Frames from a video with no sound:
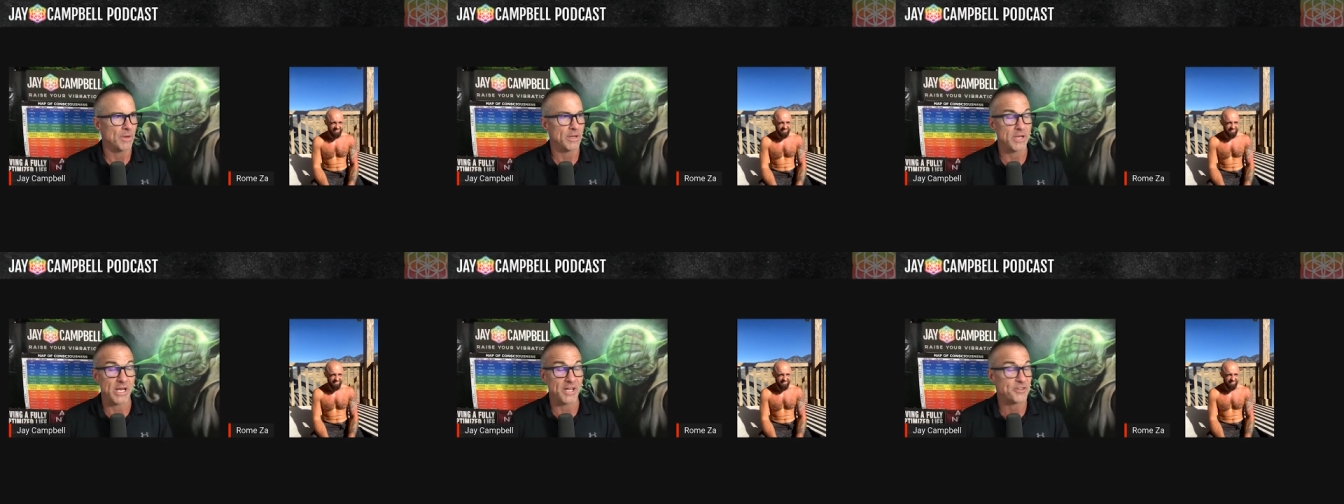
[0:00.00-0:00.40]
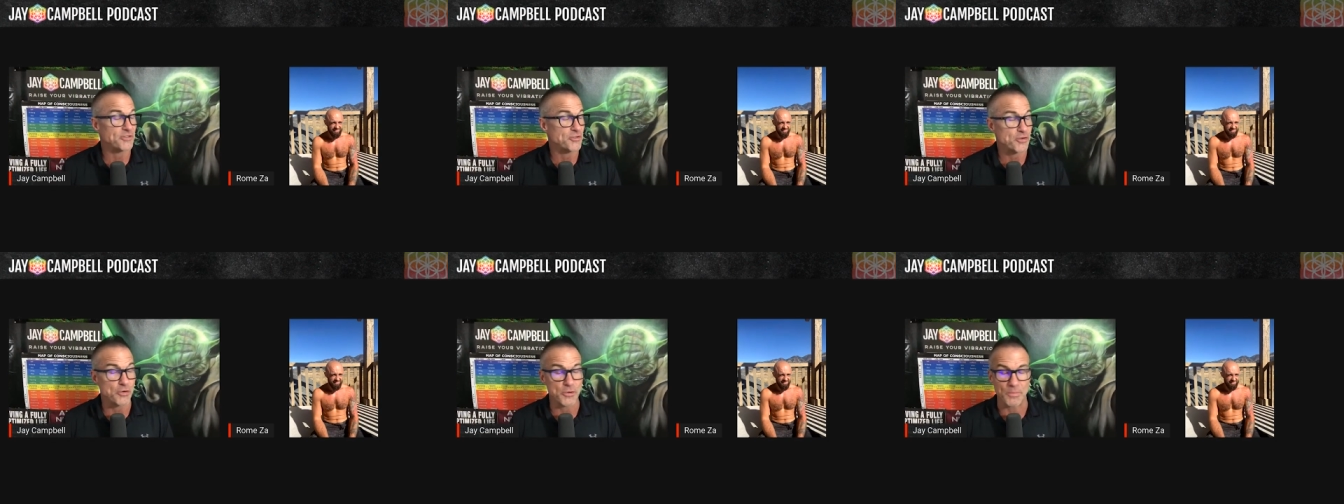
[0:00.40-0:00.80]

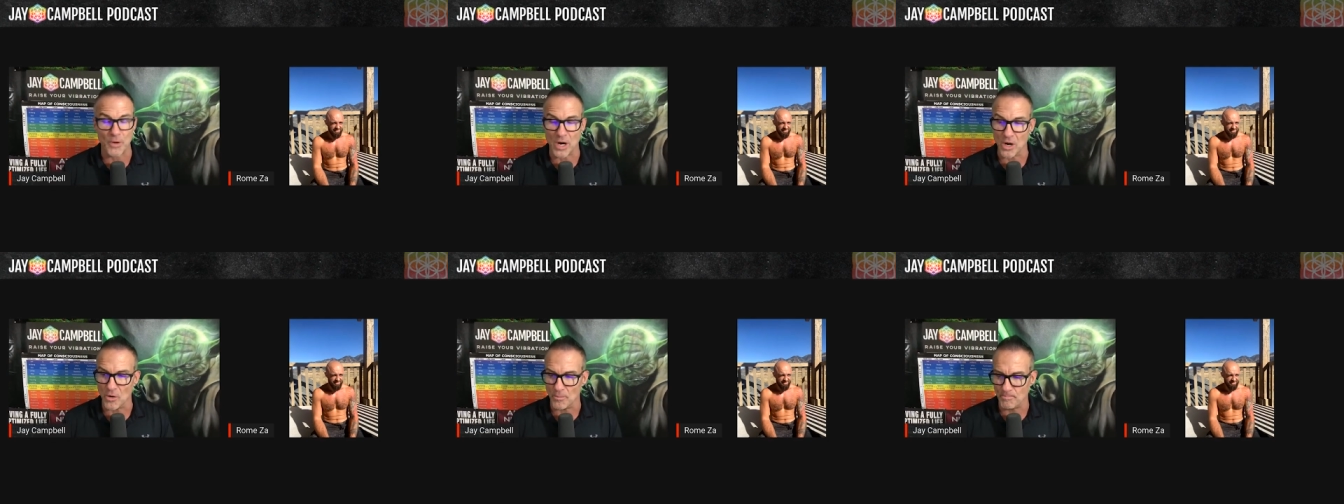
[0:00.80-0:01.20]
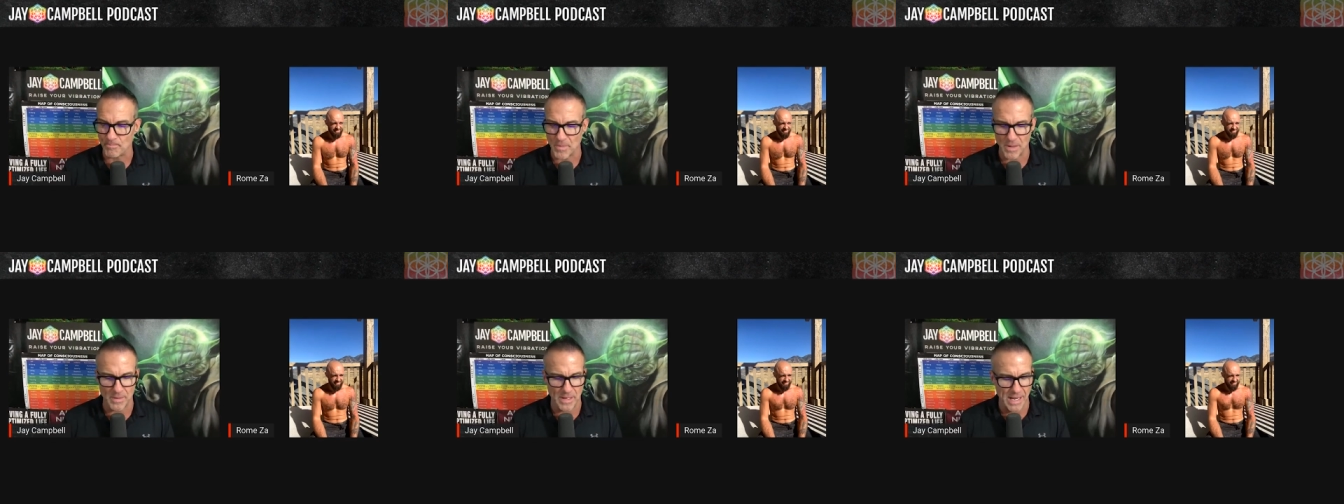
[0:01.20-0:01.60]
it's true bro
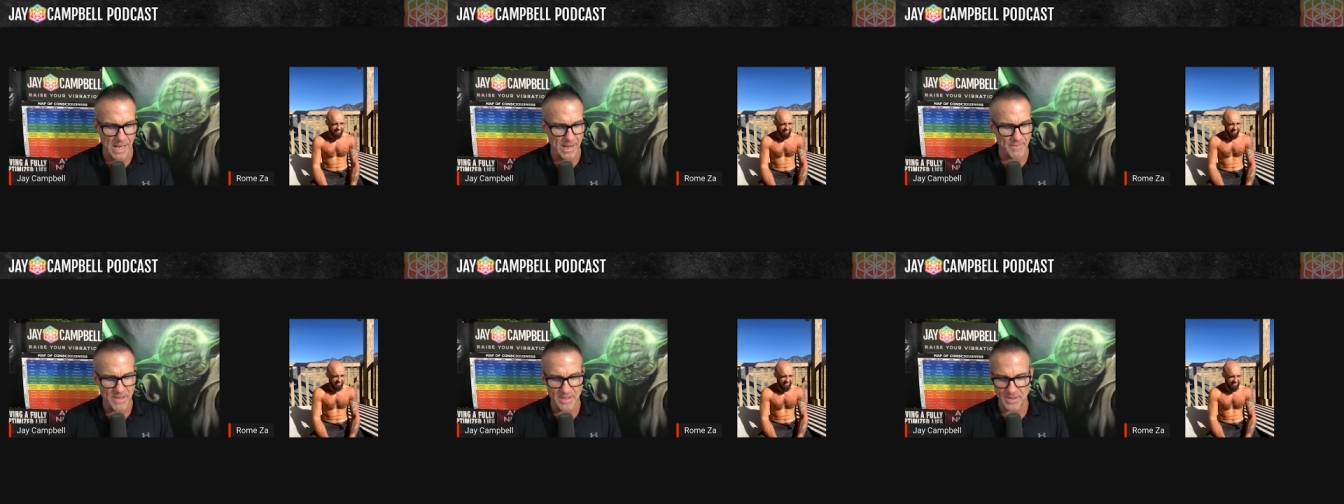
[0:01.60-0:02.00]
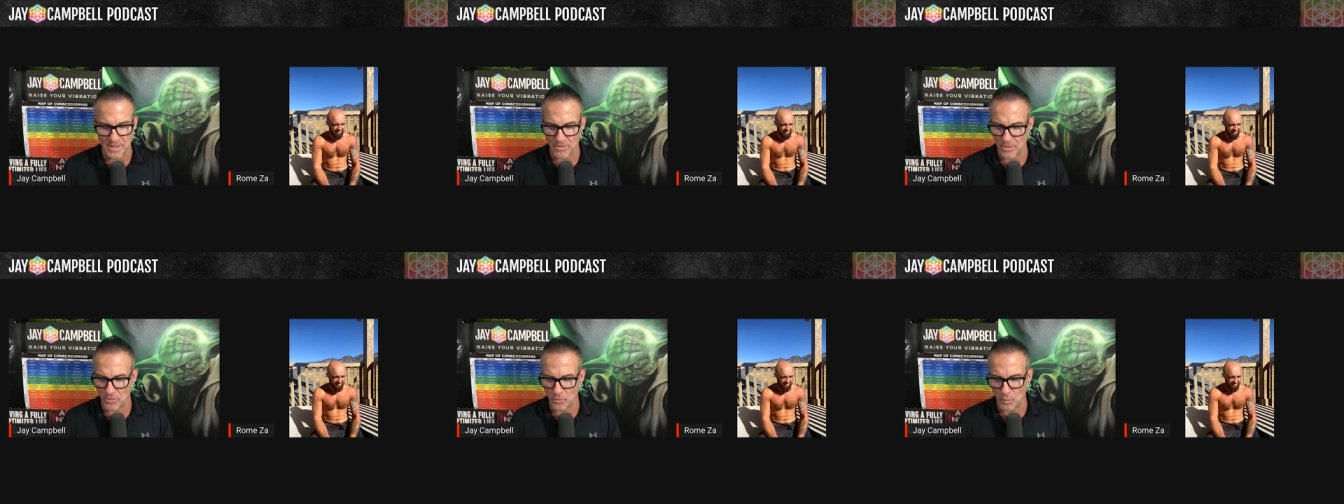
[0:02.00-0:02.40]
i mean
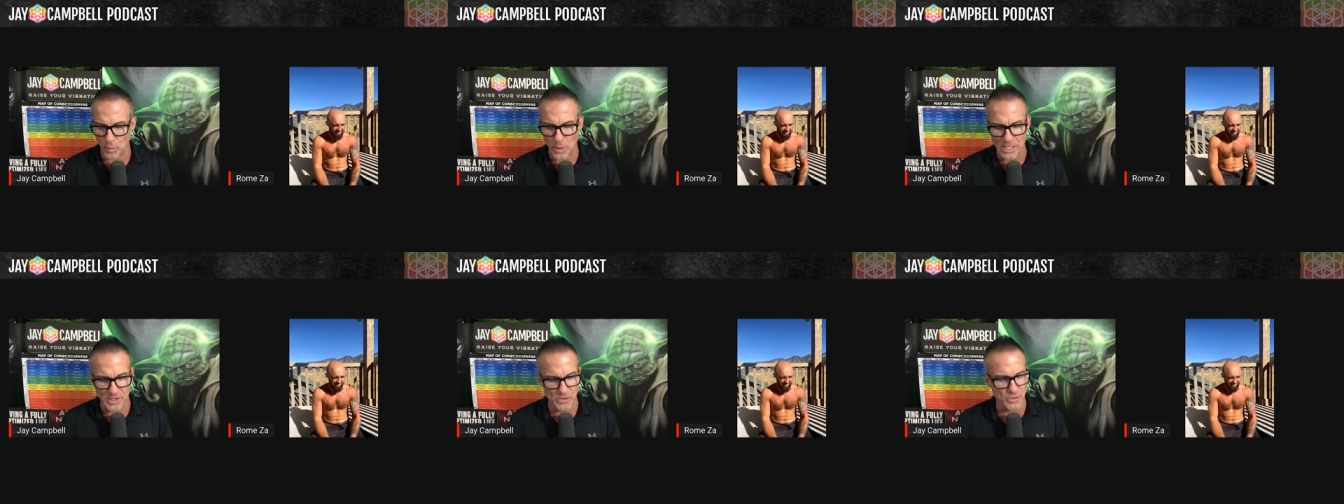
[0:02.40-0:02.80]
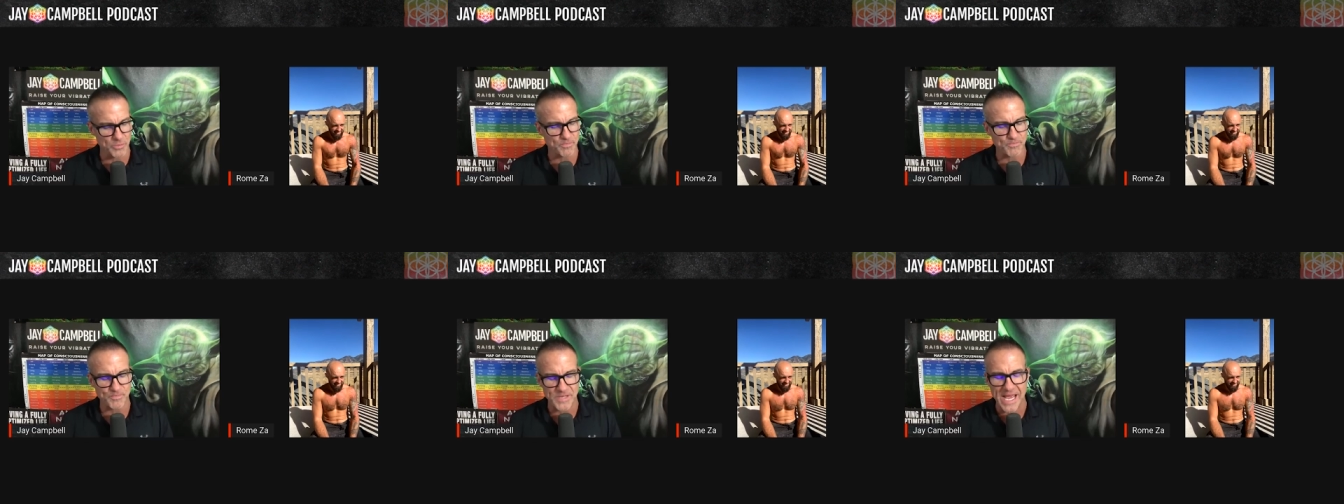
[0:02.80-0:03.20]
we could do a